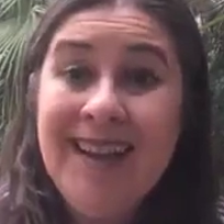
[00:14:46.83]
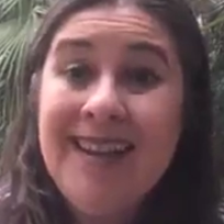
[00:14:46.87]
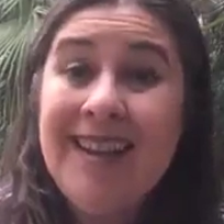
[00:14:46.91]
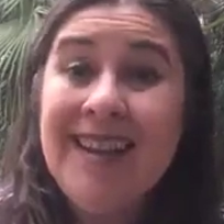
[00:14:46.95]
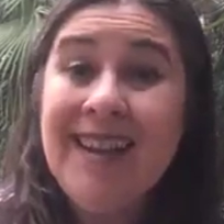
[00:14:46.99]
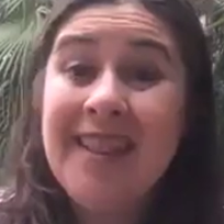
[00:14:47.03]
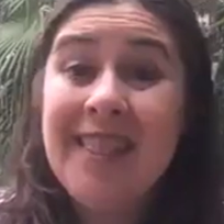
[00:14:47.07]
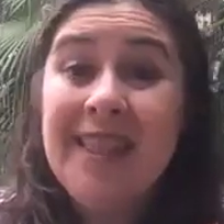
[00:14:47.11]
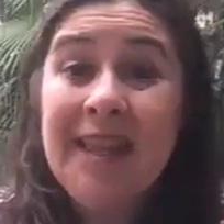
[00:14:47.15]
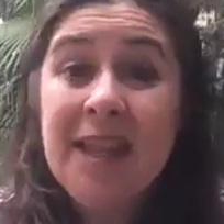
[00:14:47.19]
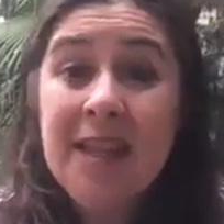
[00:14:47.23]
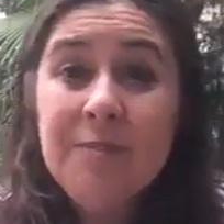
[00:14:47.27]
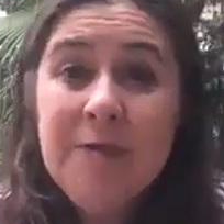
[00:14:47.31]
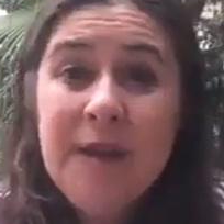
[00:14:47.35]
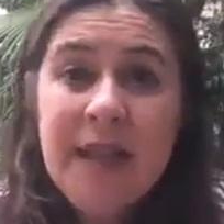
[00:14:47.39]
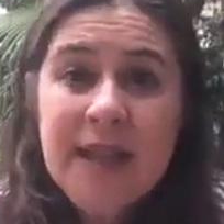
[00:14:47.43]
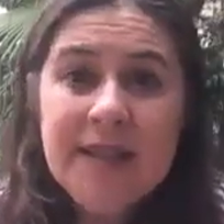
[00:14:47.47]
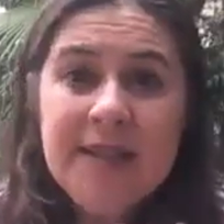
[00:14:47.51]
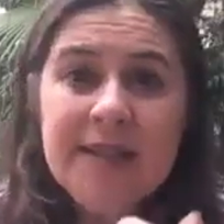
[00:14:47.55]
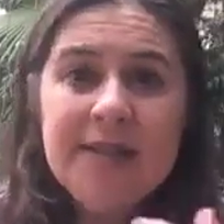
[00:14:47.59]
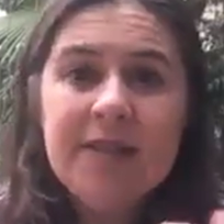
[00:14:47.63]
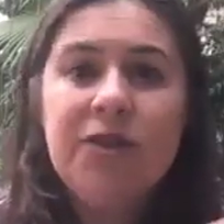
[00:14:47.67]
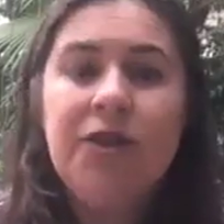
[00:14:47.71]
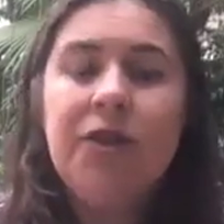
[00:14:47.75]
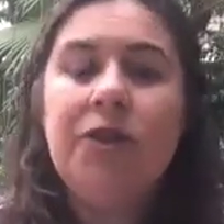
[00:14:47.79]
Now think about
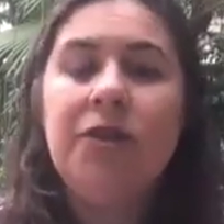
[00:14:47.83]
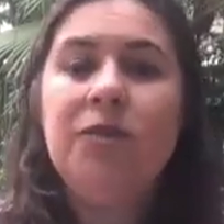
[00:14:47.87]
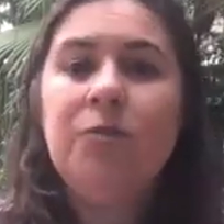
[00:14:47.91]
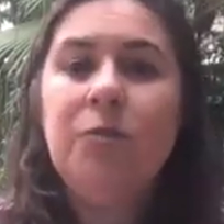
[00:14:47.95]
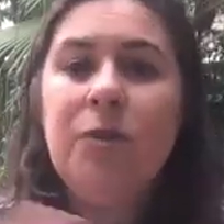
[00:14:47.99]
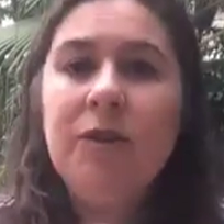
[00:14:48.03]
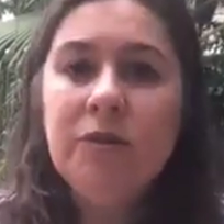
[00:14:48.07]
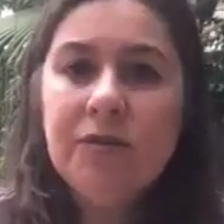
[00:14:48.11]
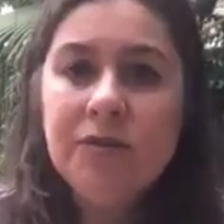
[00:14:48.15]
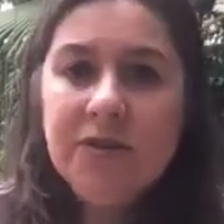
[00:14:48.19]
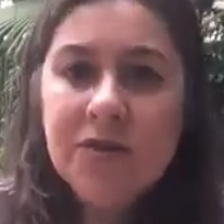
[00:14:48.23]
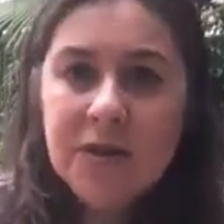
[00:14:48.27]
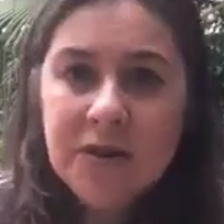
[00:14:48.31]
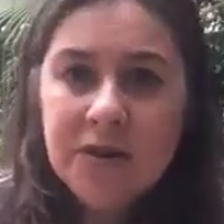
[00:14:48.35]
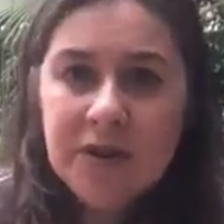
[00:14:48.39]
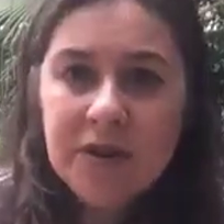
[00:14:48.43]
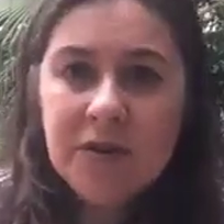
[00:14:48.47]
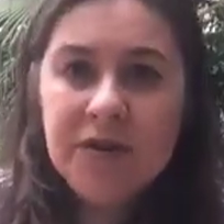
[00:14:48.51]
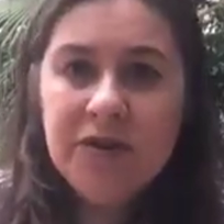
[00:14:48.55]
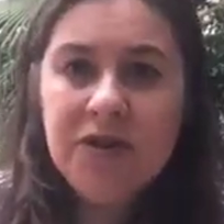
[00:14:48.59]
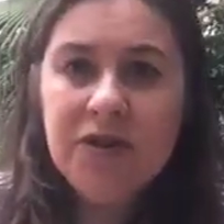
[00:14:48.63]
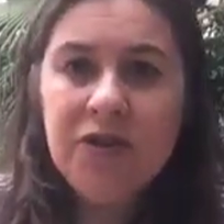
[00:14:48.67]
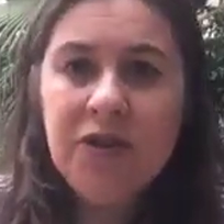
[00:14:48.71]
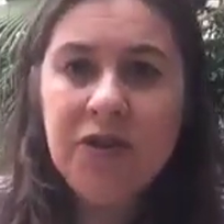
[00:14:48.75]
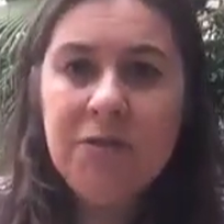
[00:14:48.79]
this too, because we're also
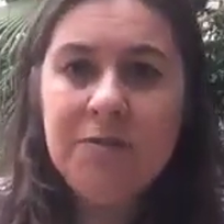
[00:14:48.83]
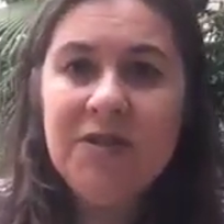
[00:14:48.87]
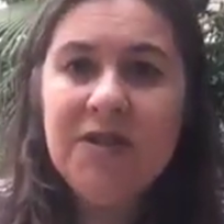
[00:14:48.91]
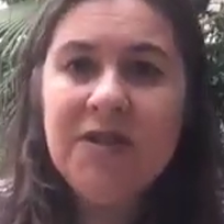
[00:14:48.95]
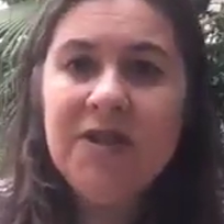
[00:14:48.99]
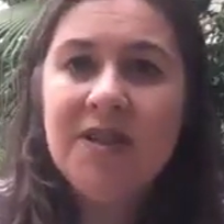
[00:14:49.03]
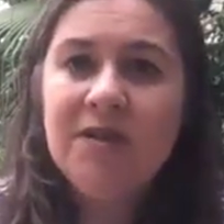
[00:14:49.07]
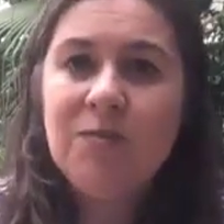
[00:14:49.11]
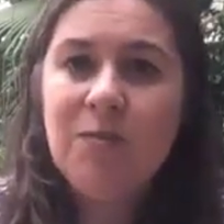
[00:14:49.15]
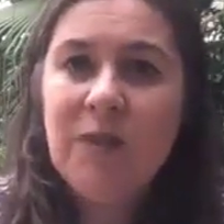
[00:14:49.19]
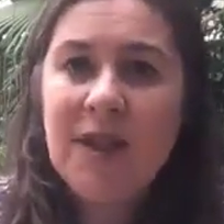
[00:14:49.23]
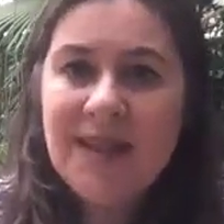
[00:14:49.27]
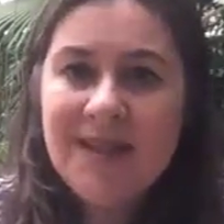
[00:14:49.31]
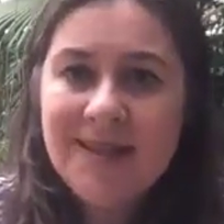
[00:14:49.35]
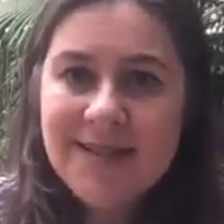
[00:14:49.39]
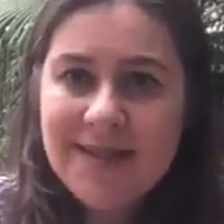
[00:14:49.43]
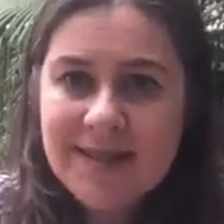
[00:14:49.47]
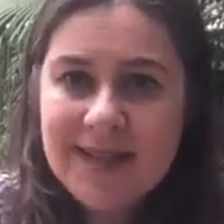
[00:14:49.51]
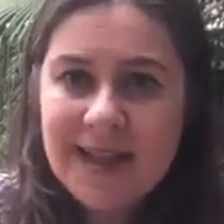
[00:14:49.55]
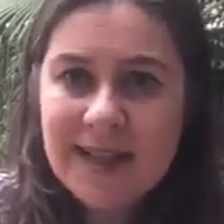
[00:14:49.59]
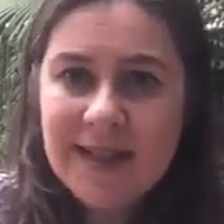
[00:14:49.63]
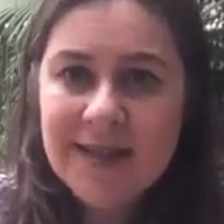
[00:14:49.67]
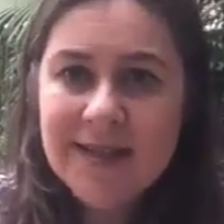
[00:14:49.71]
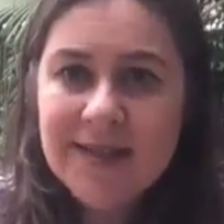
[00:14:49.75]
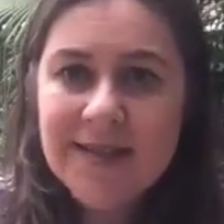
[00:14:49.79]
consumers as well as
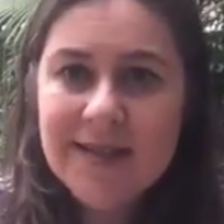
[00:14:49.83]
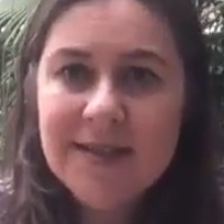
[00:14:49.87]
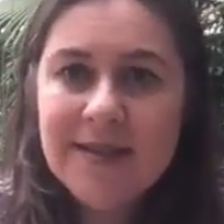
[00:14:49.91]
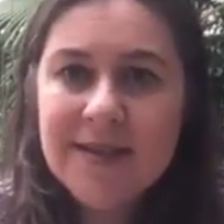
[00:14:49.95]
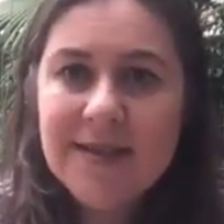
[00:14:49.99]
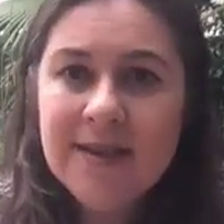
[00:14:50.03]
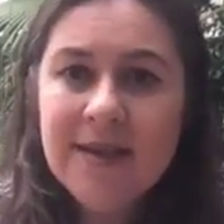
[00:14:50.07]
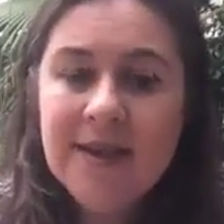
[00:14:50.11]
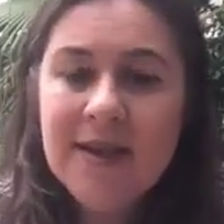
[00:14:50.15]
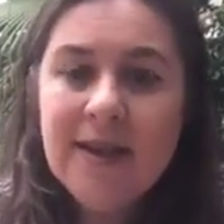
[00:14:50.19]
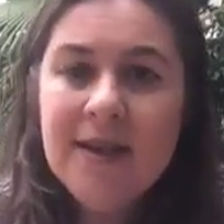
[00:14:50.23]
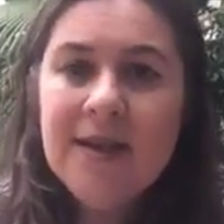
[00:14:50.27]
sellers.